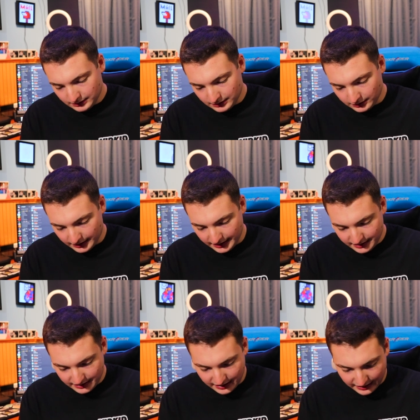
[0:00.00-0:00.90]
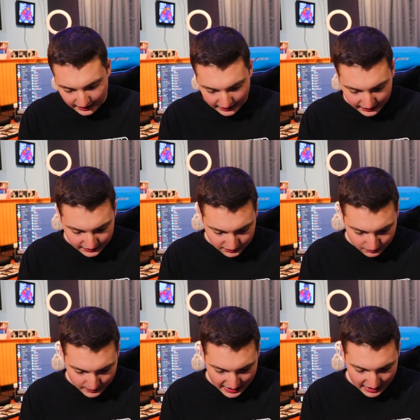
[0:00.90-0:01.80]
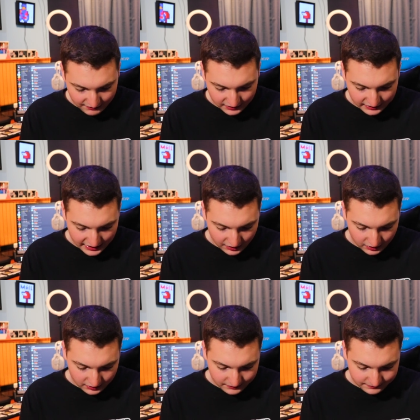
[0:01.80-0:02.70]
All right, and we have a letter.